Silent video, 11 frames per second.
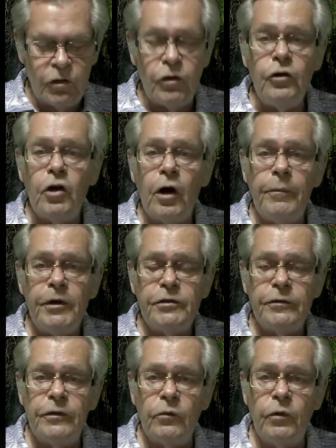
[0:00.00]
2 copies
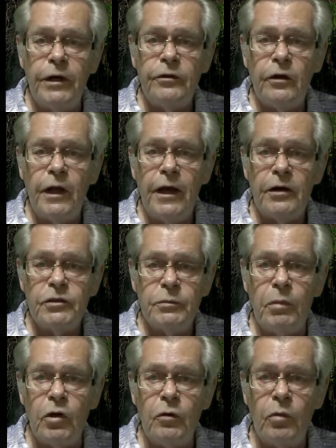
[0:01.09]
of the rental house
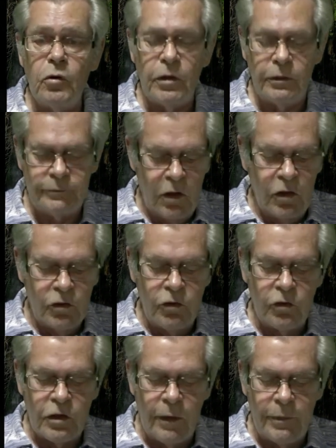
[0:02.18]
blue book,
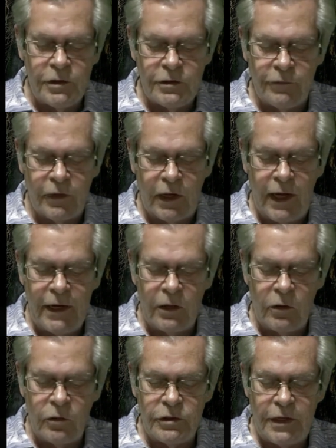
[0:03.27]
2 copies of the
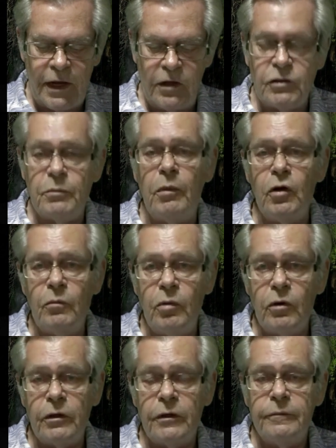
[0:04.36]
landlord's house blue
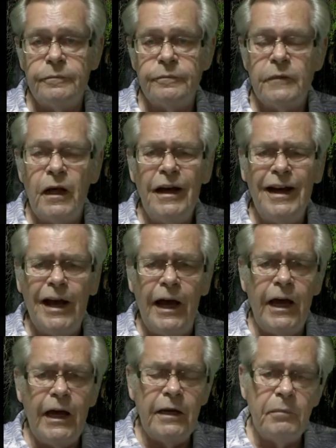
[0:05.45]
book.
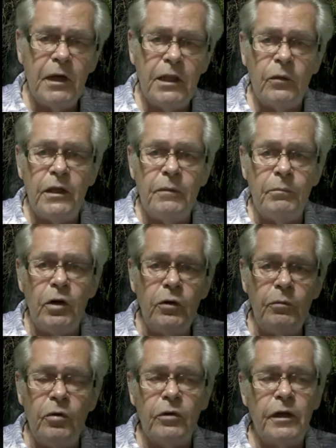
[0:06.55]
And by the way, the
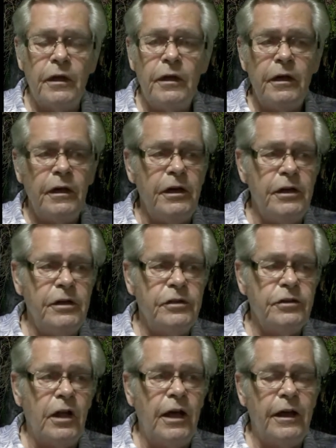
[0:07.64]
blue book
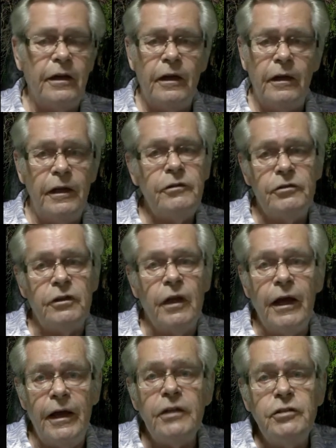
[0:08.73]
is
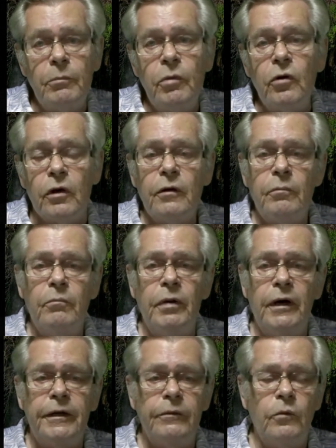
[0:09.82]
it's a book,
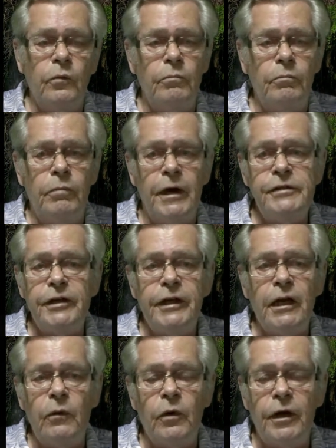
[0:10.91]
but
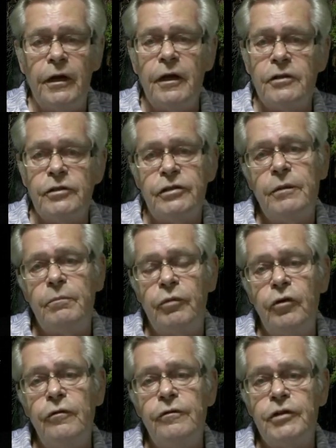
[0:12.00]
basically what it does is it
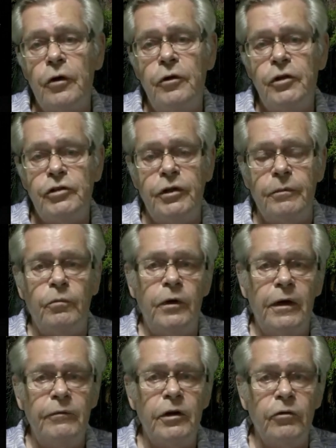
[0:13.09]
proves ownership. We
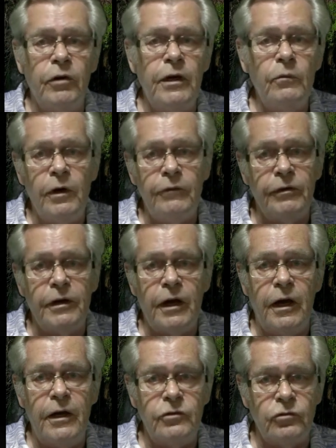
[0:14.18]
have a green one for
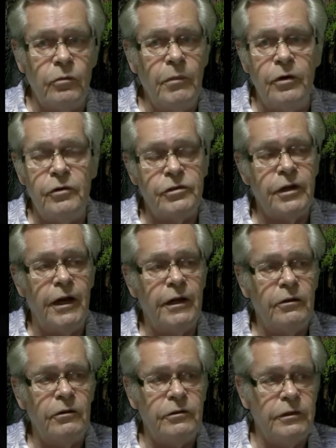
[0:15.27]
cars or
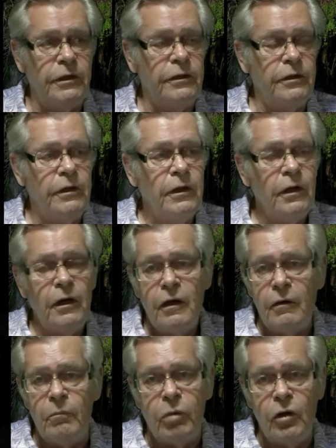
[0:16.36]
motorcycles and
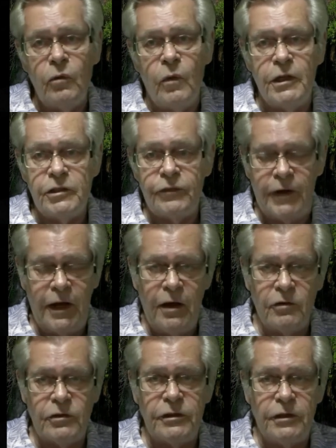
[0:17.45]
blue ones for
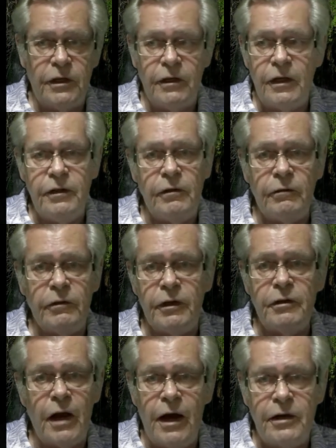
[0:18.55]
houses.
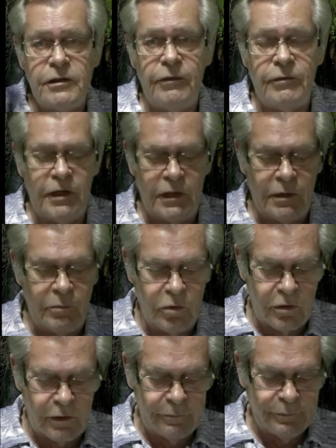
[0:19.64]
Cars have another book.